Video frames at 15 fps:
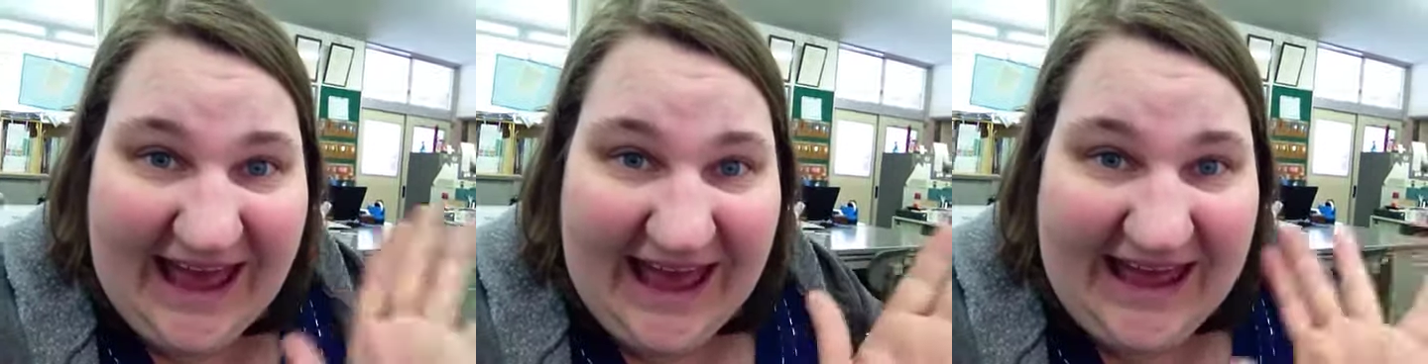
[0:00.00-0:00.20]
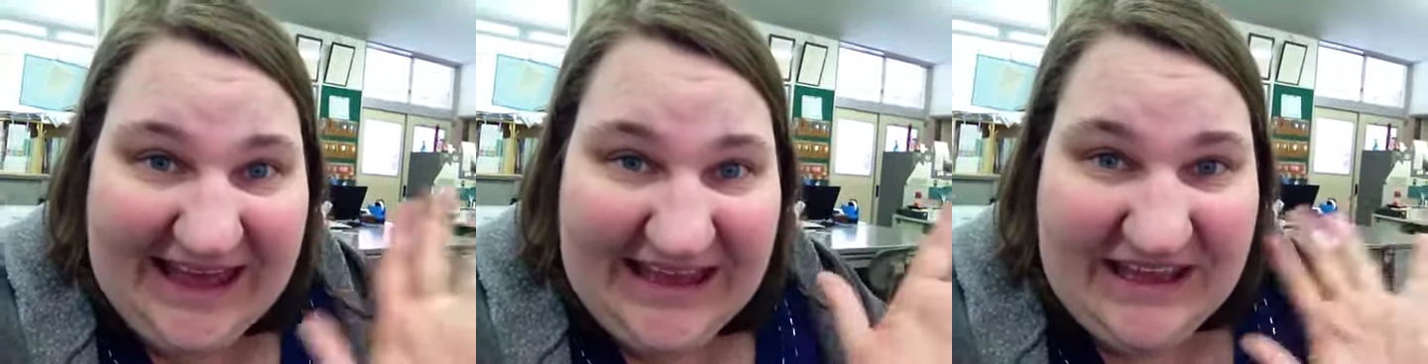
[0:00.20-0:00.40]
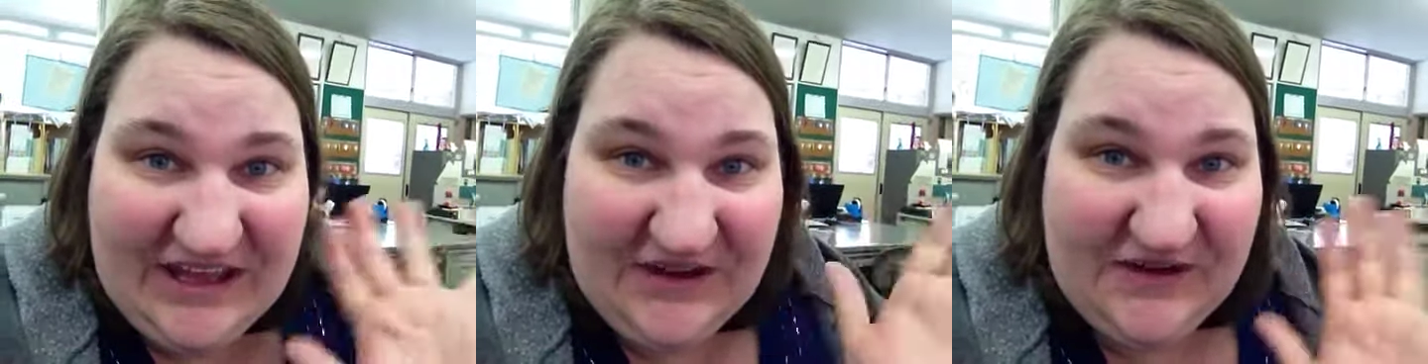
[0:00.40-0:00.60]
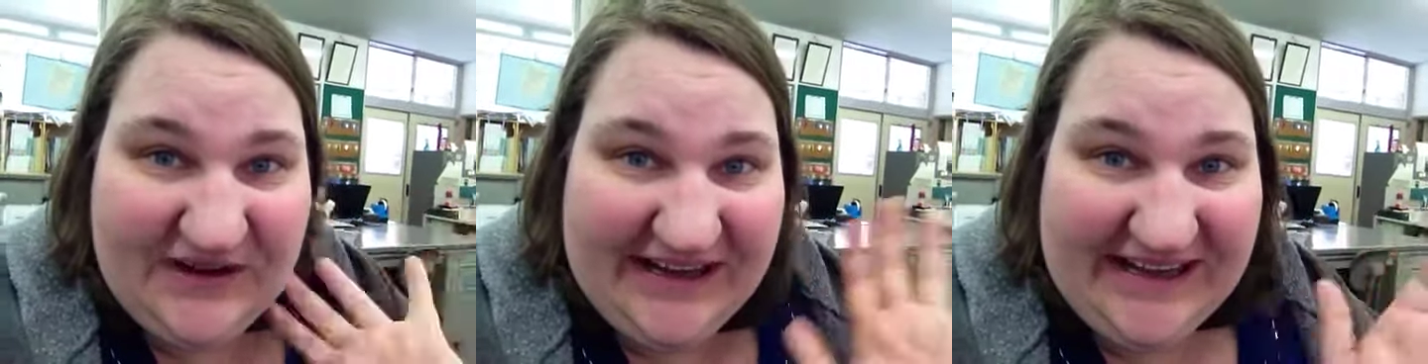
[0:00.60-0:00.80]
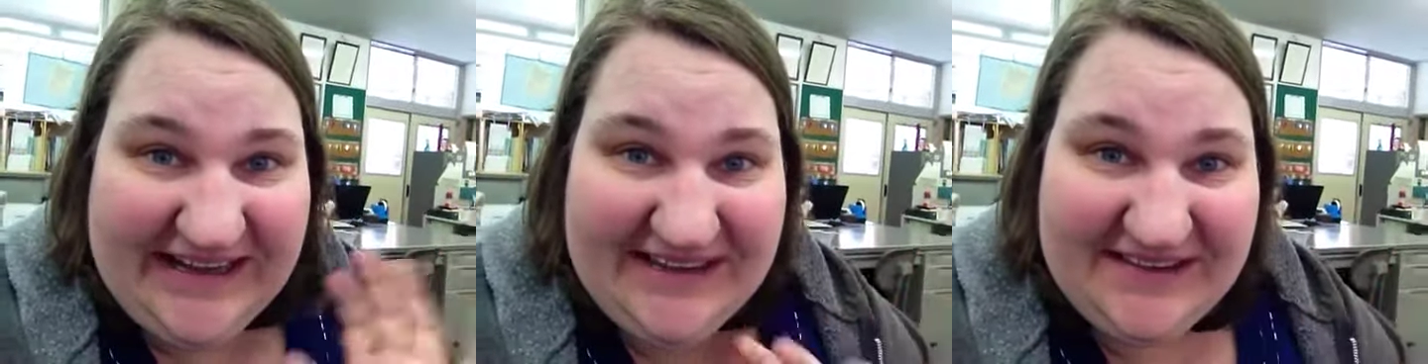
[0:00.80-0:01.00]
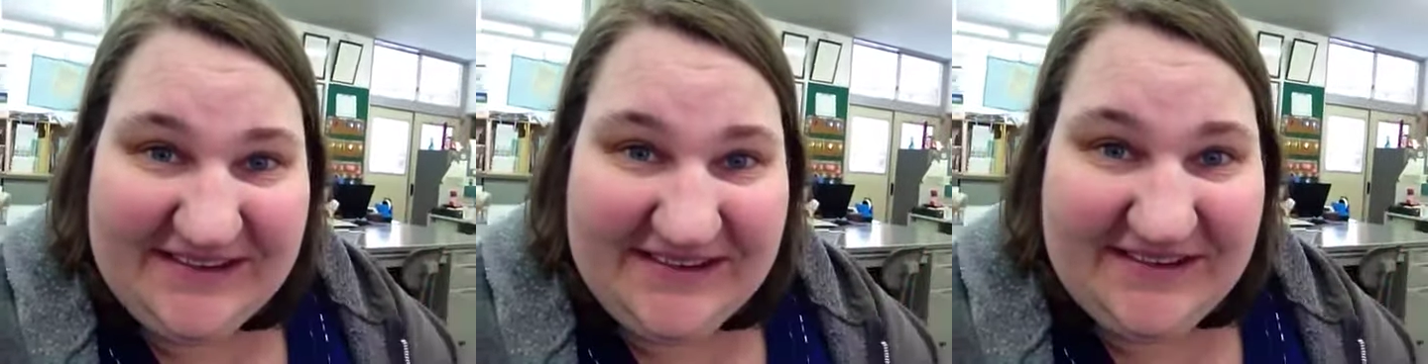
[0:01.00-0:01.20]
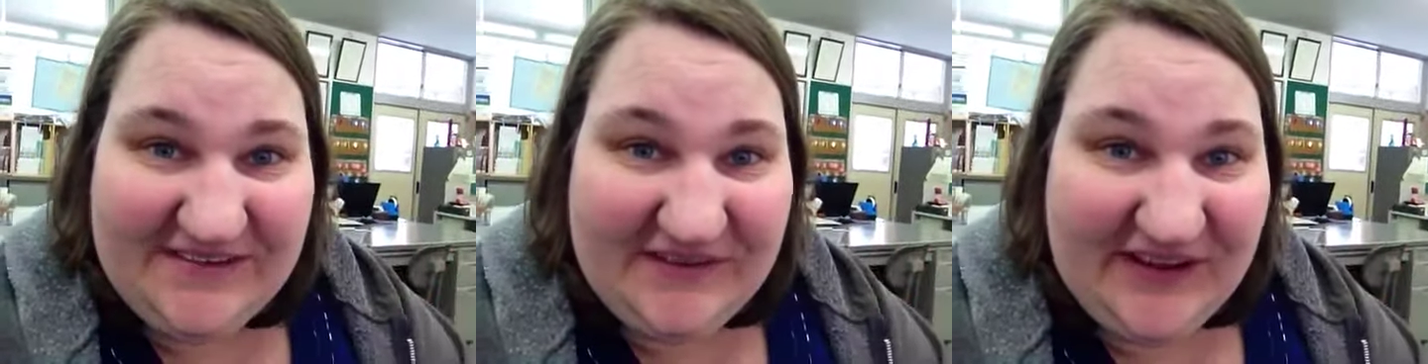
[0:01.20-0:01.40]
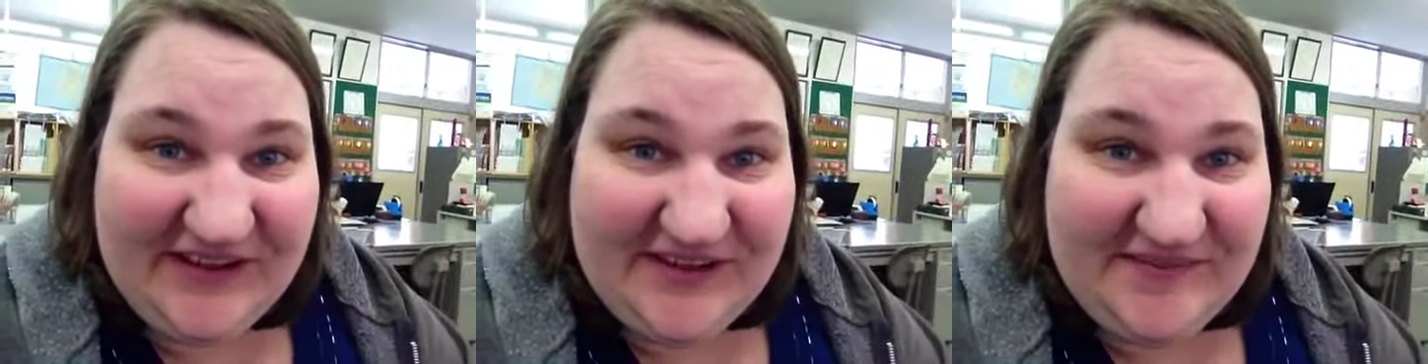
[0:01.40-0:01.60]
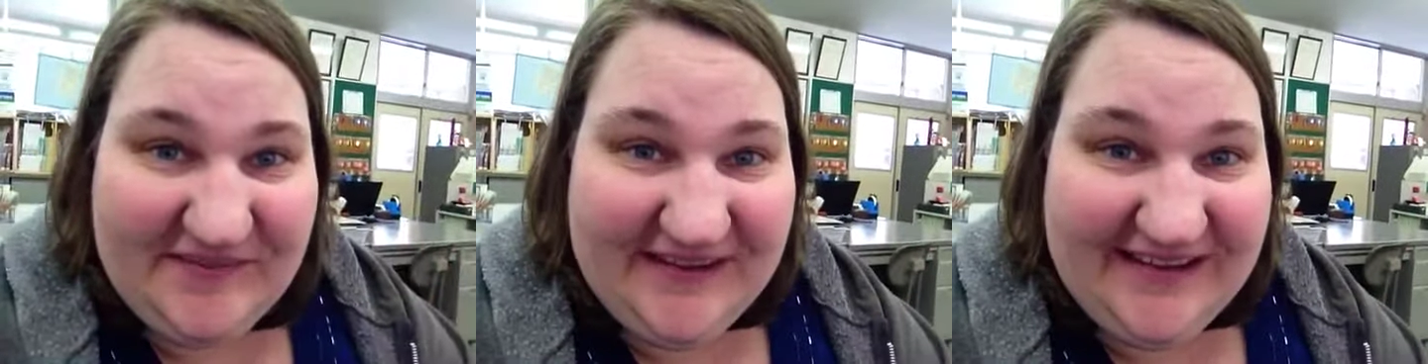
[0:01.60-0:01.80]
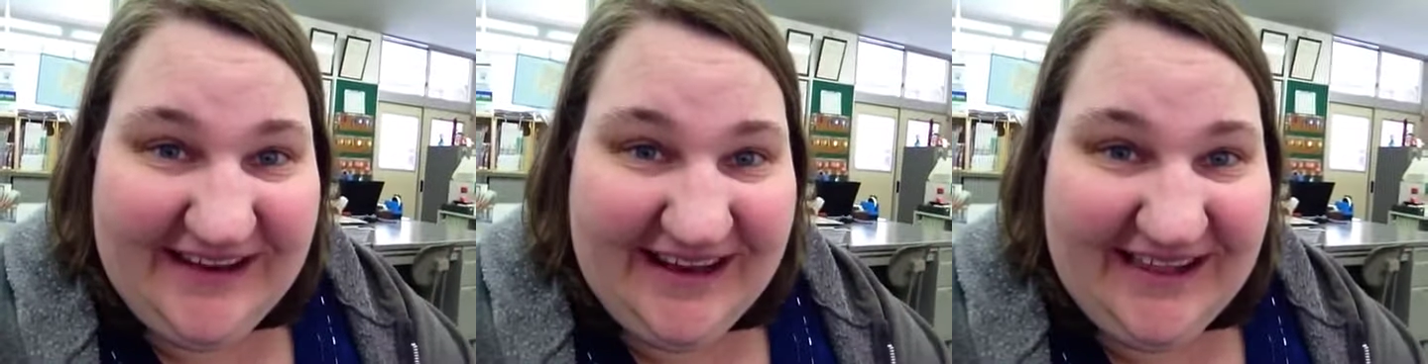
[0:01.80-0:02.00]
Hi, cuties. Welcome
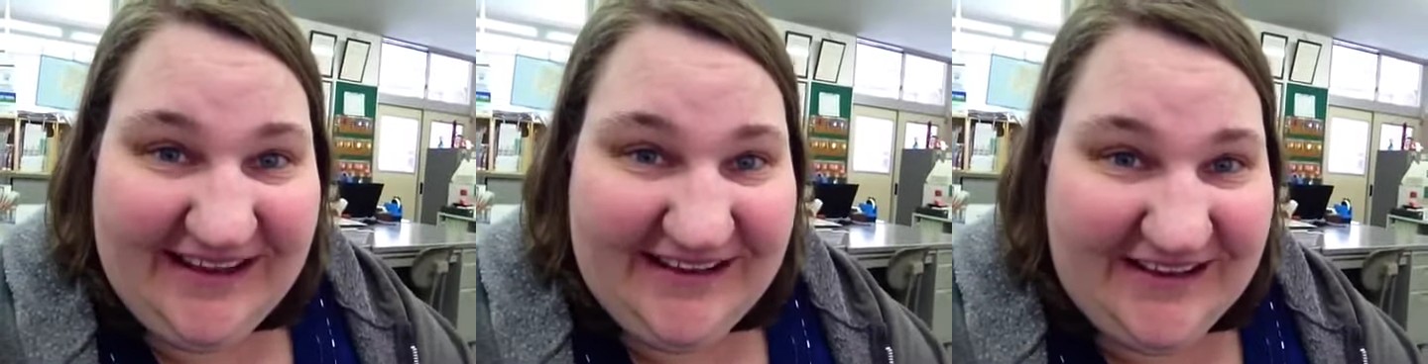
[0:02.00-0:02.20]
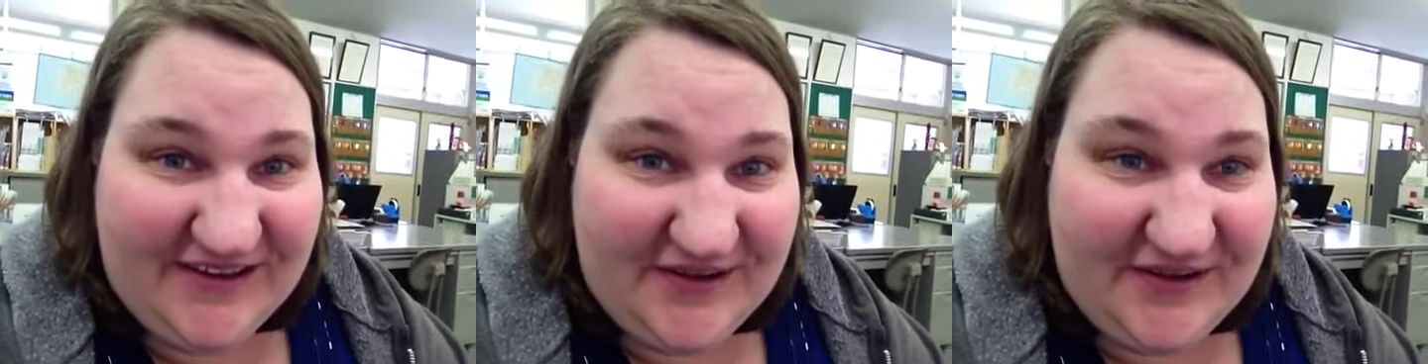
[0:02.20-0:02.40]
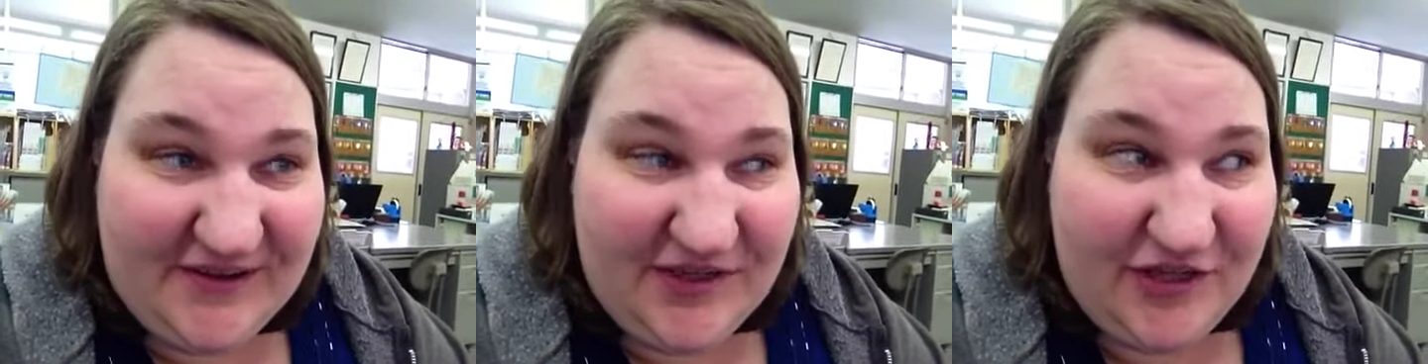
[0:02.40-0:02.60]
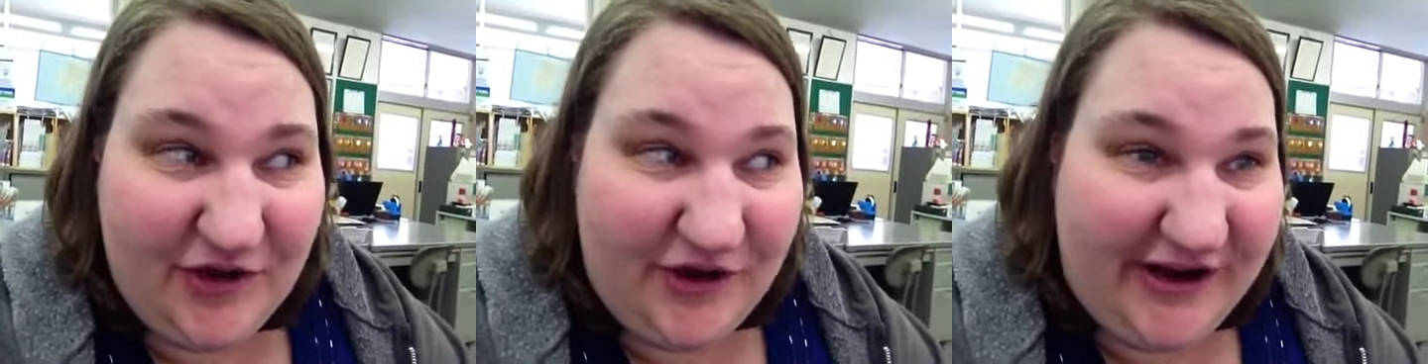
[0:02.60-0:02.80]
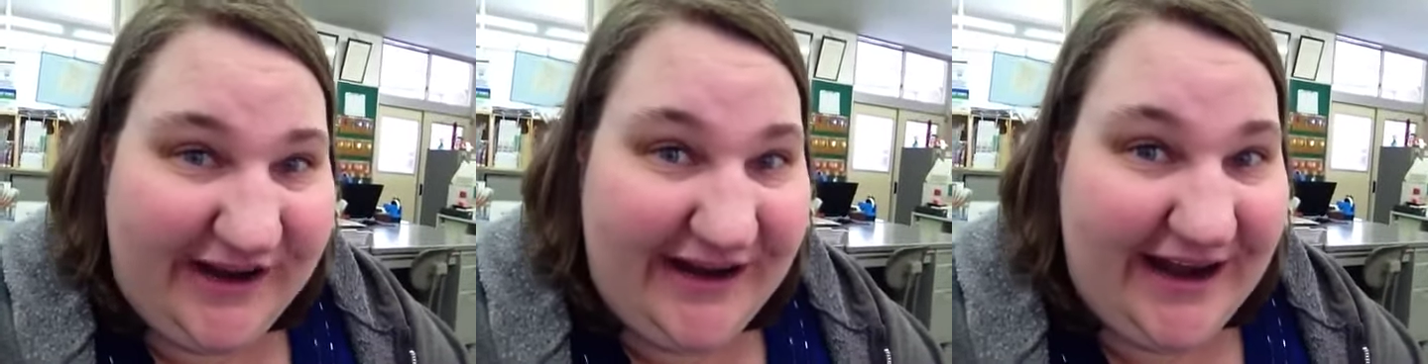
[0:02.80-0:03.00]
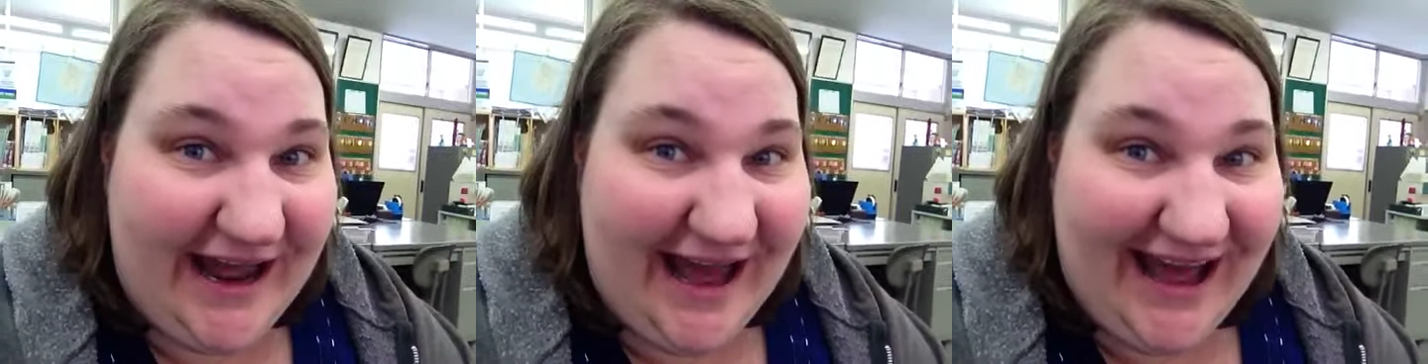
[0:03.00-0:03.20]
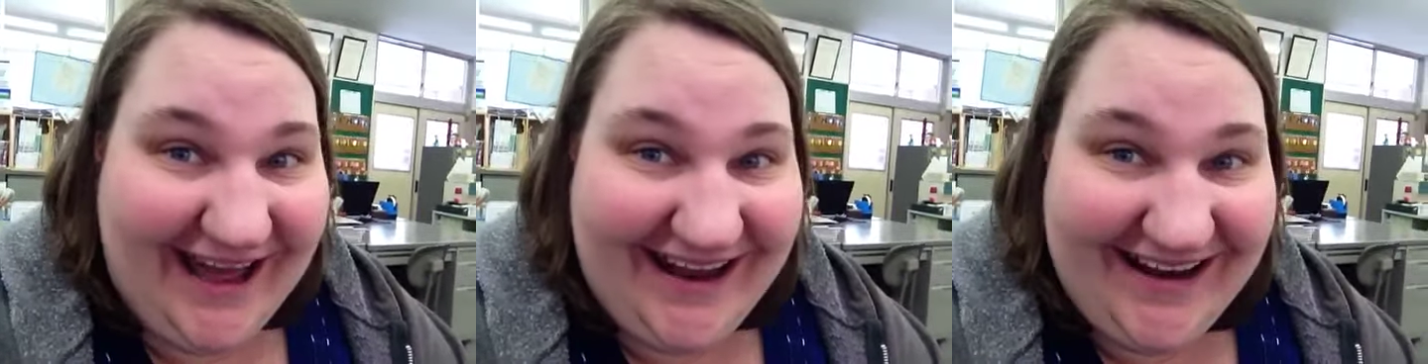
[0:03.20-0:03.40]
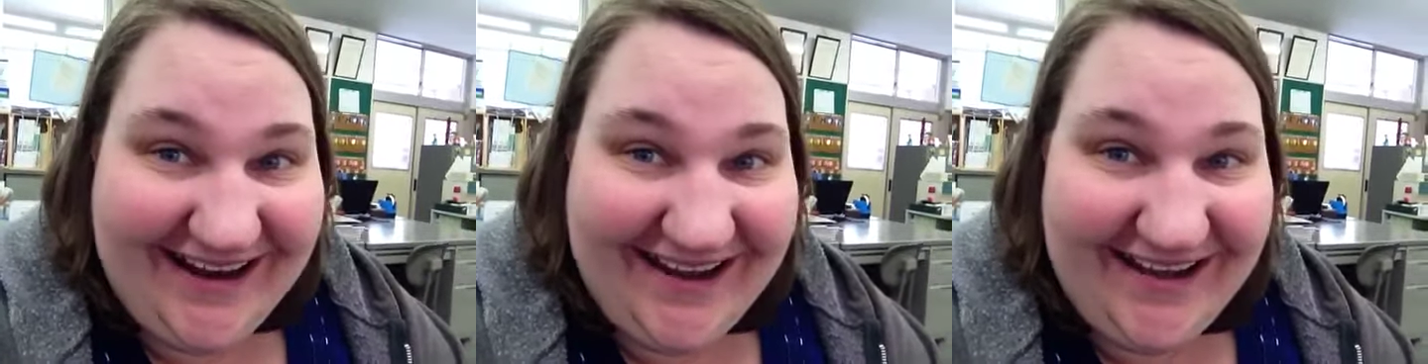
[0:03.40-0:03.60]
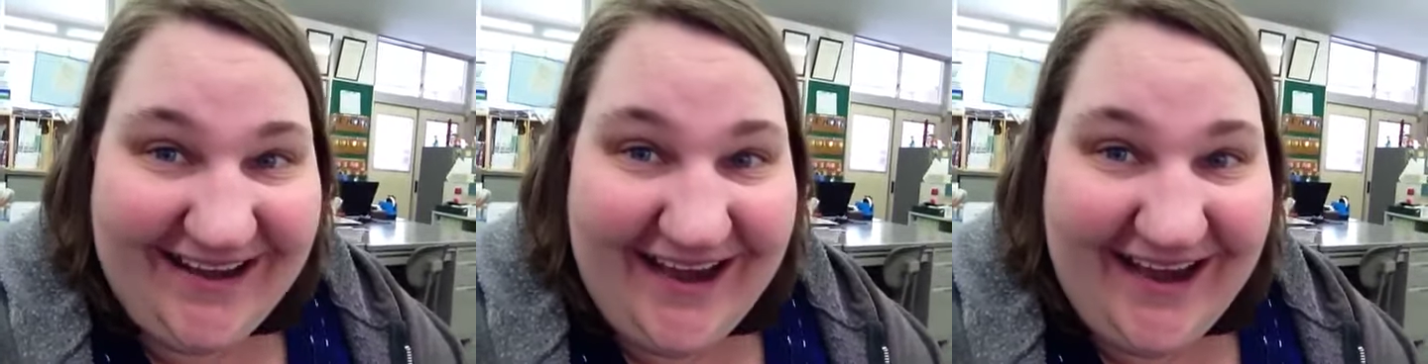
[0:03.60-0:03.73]
to Daily Dose 39.